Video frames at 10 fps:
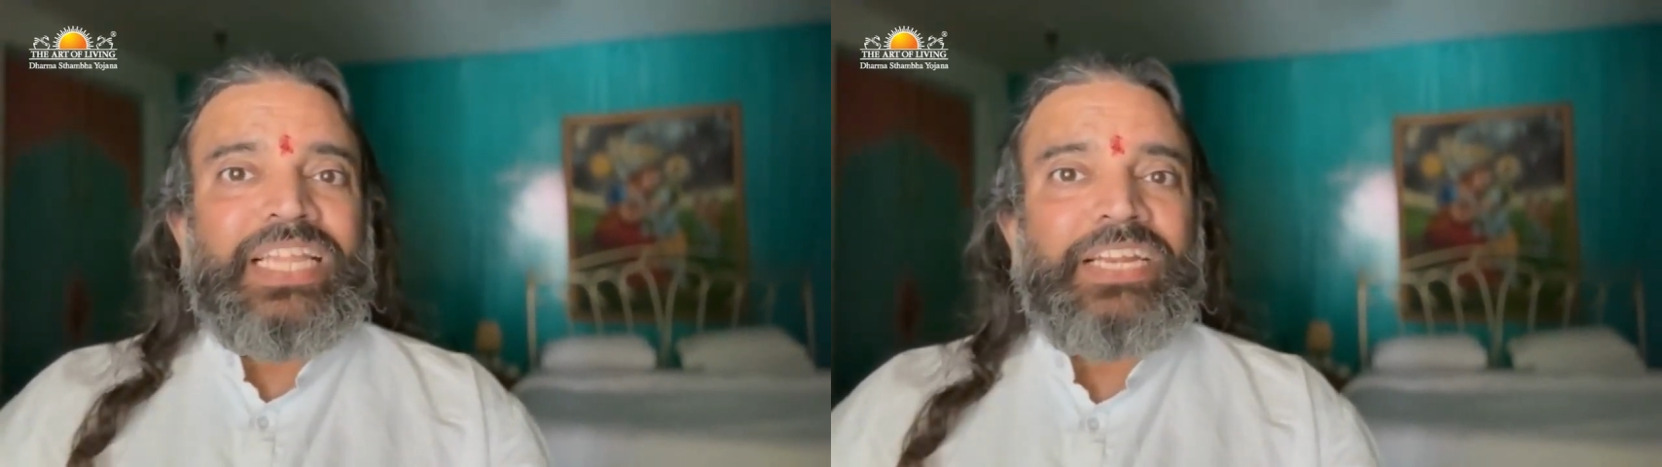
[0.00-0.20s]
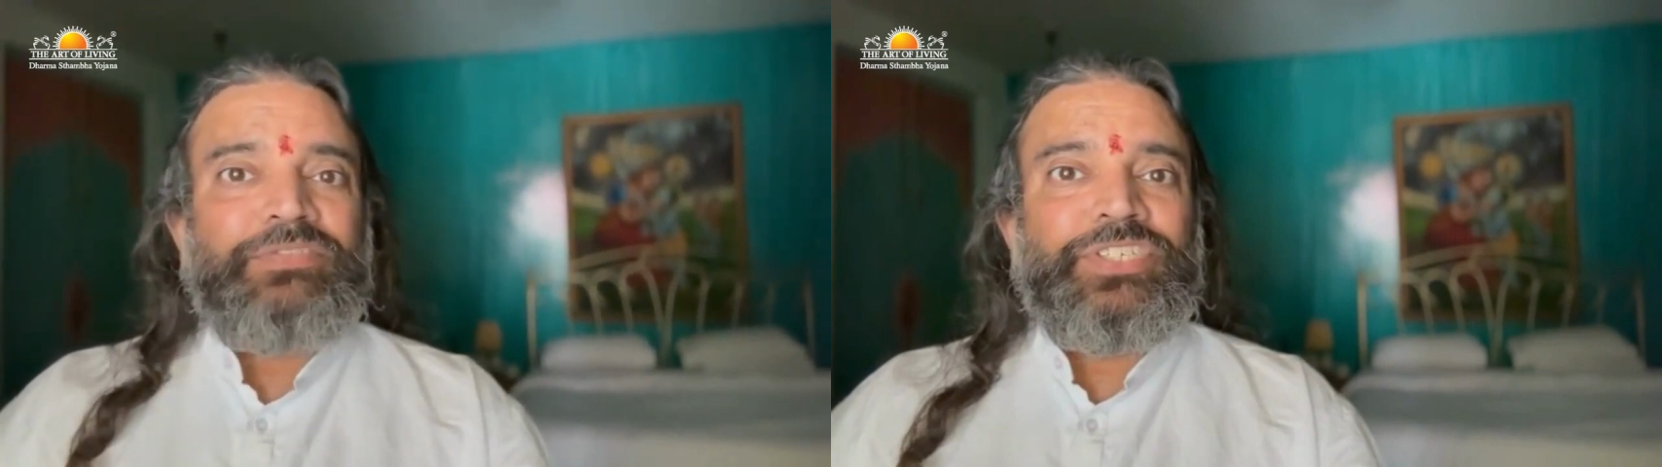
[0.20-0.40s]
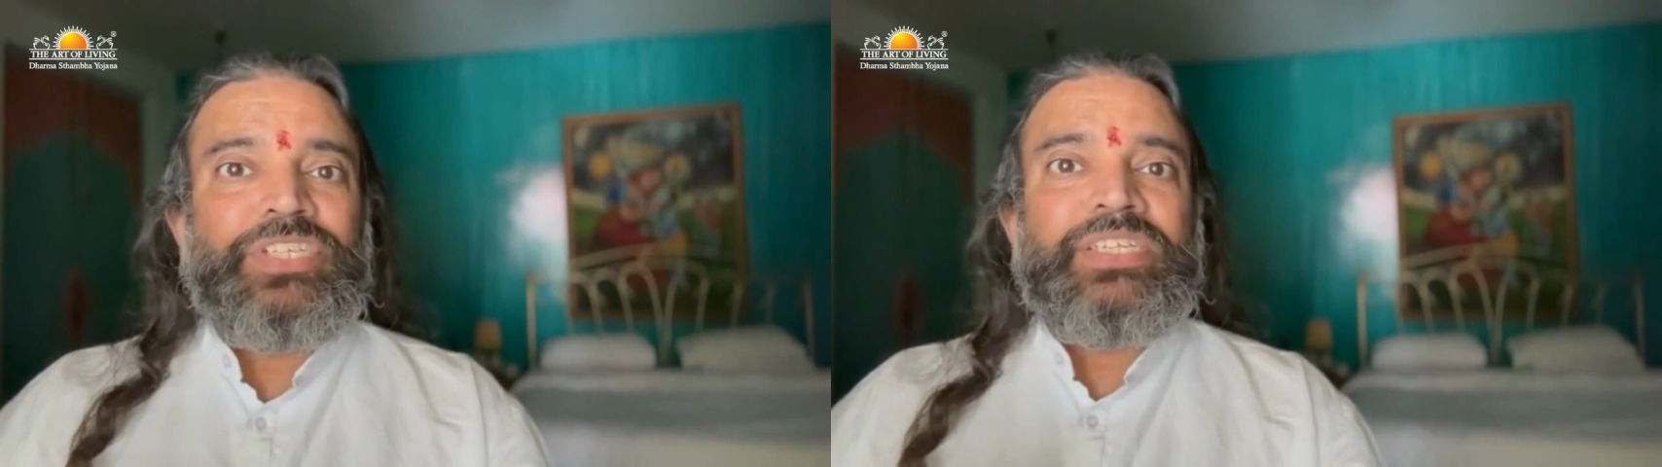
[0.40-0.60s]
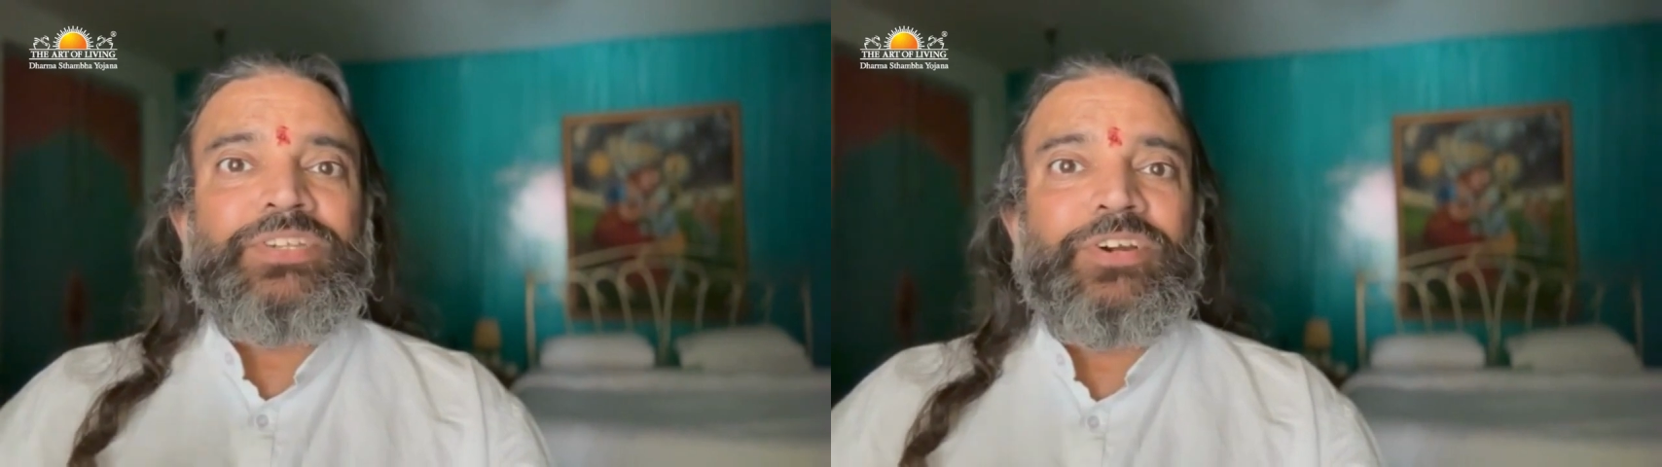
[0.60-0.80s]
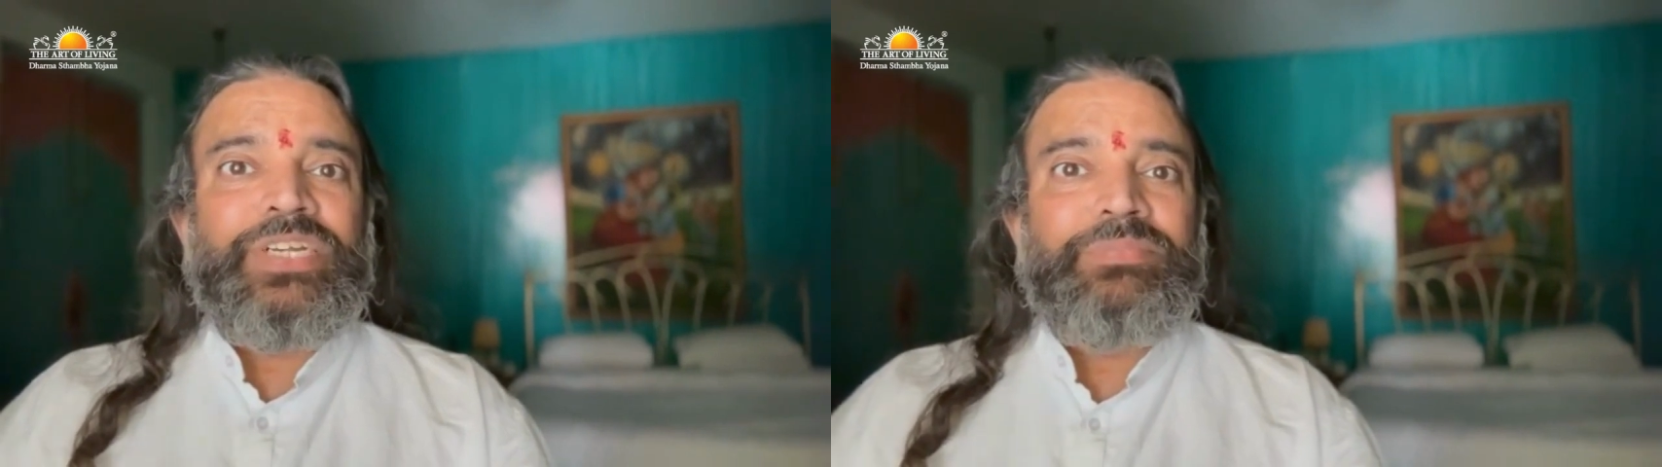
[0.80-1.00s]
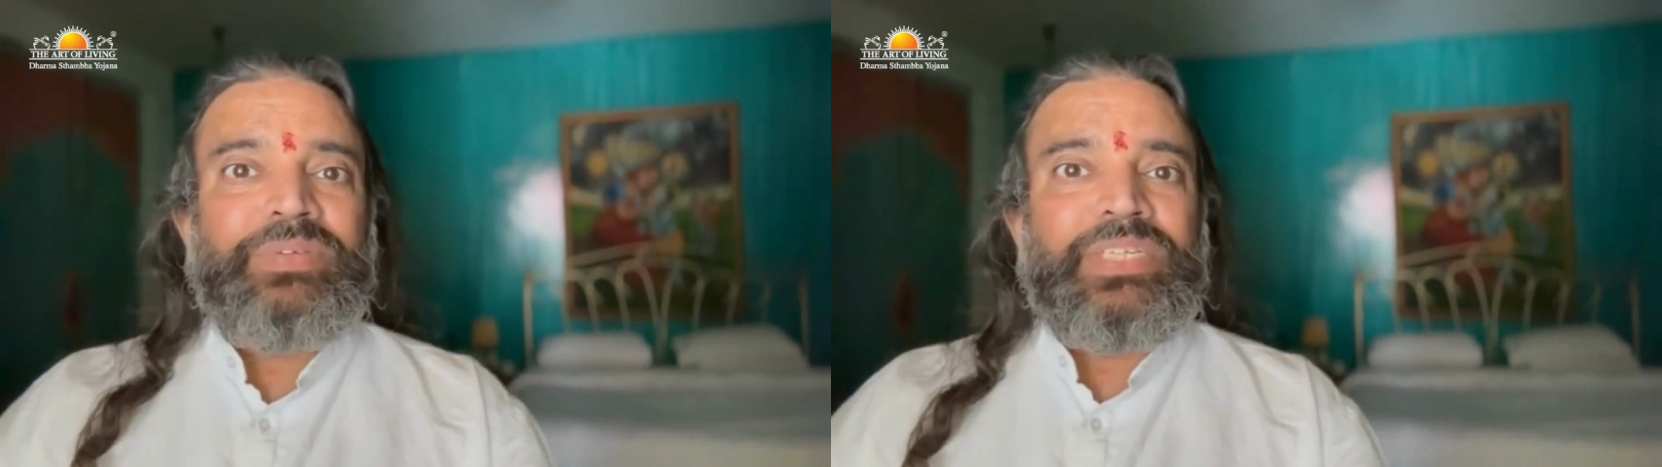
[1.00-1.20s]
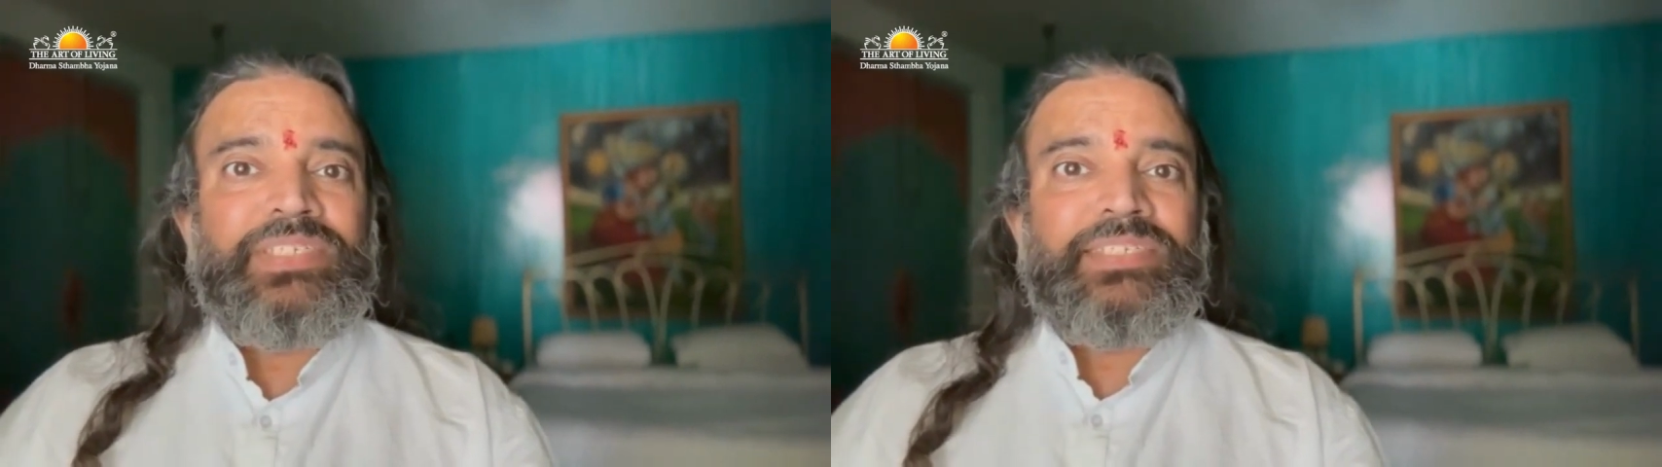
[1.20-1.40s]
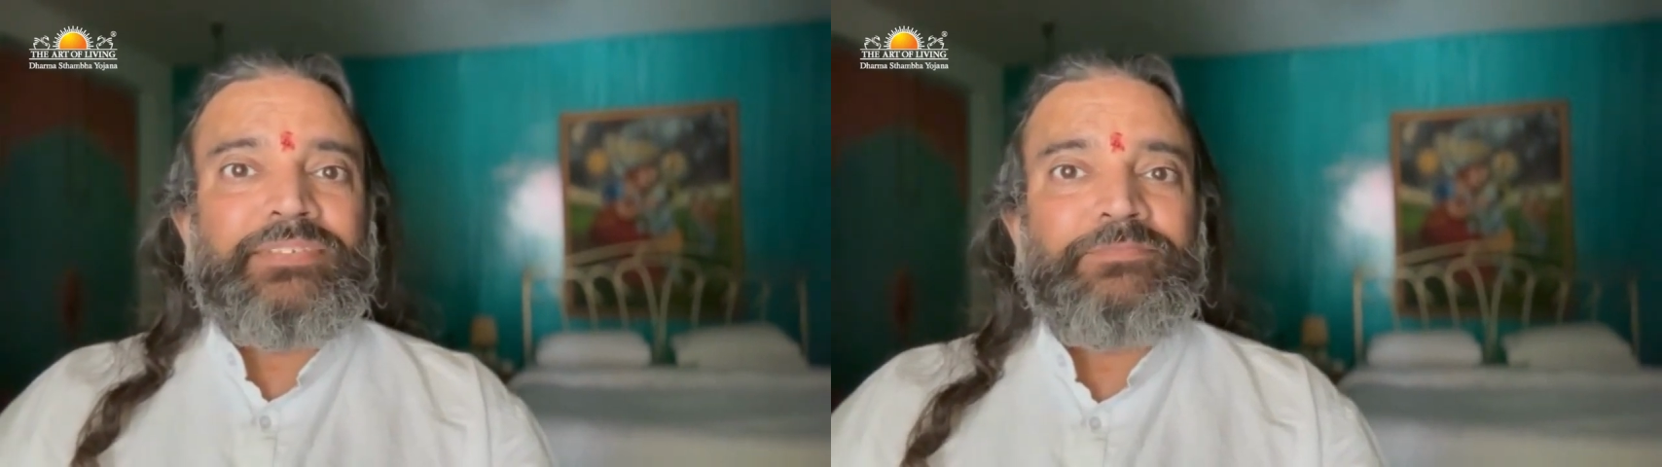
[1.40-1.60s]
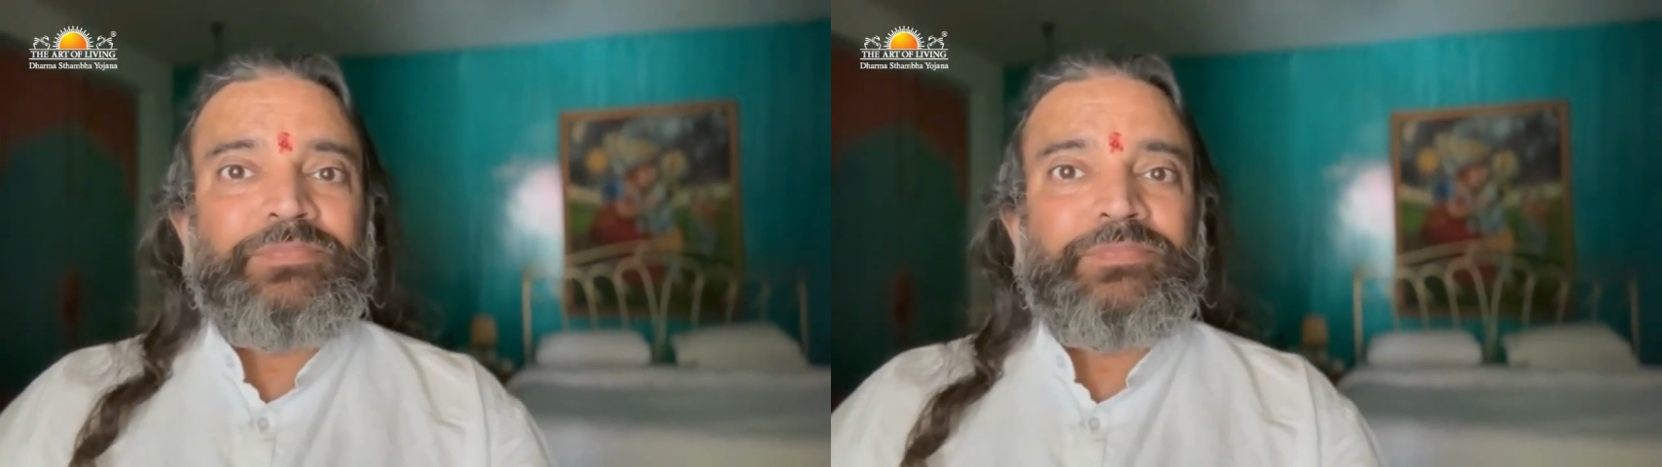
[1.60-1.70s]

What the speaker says: That which does not diminish.